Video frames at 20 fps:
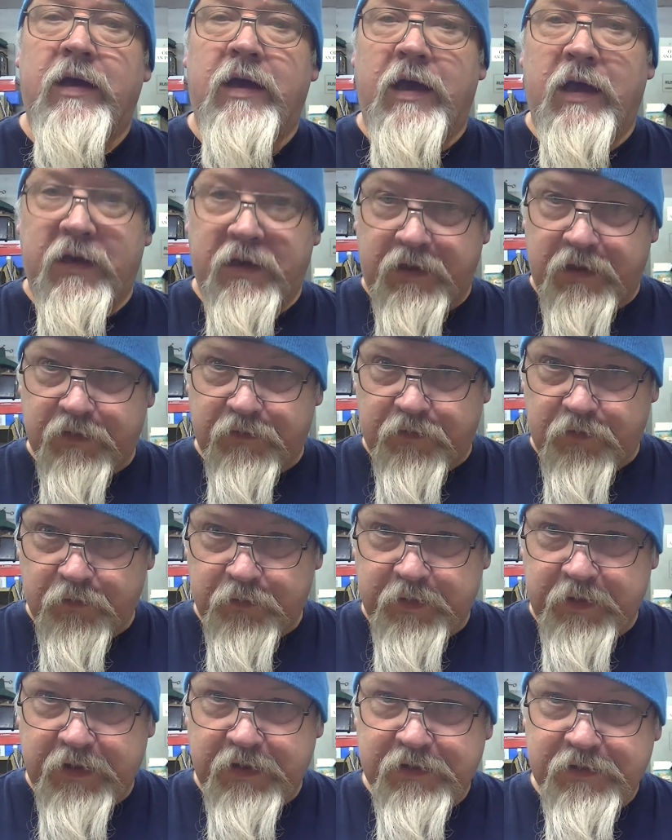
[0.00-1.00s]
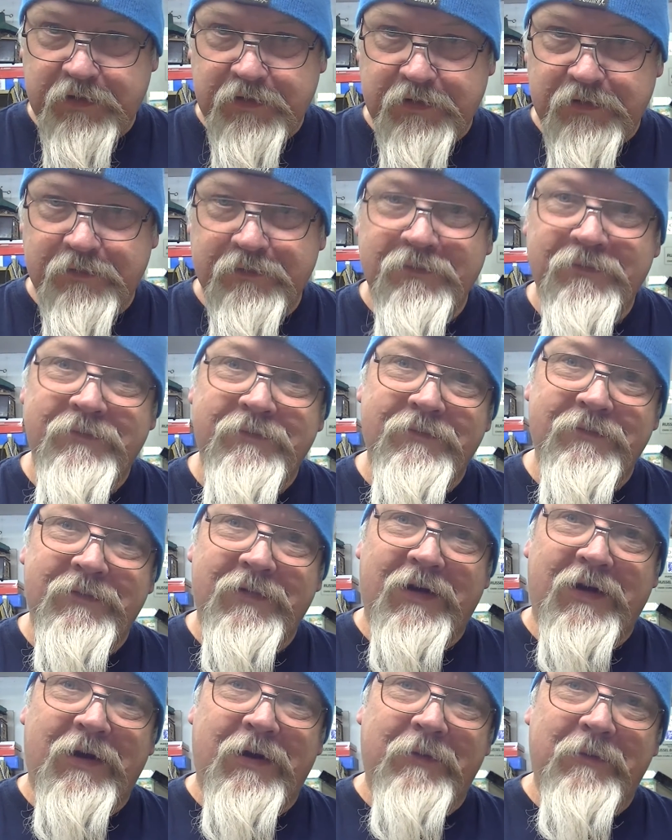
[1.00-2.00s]
and give you peace.
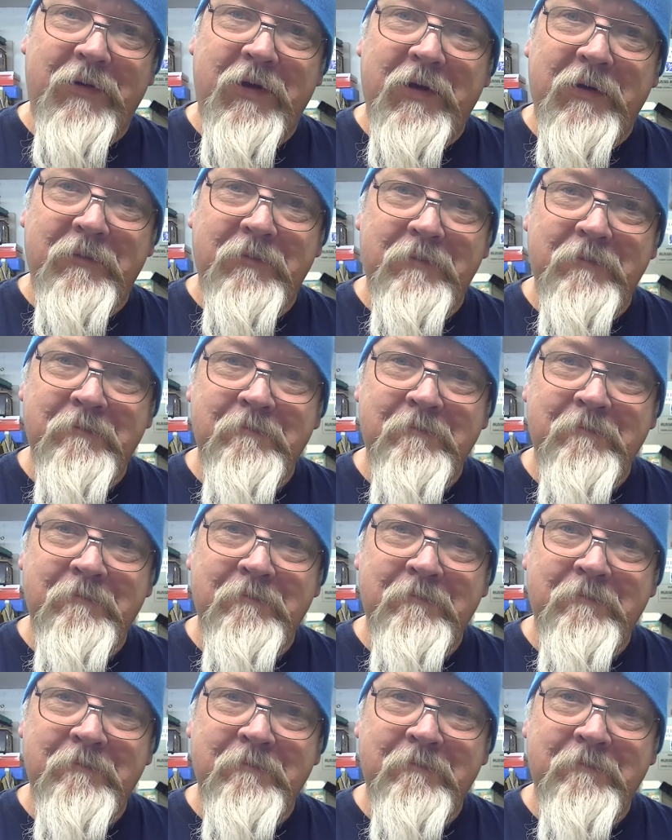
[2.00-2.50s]
Amen.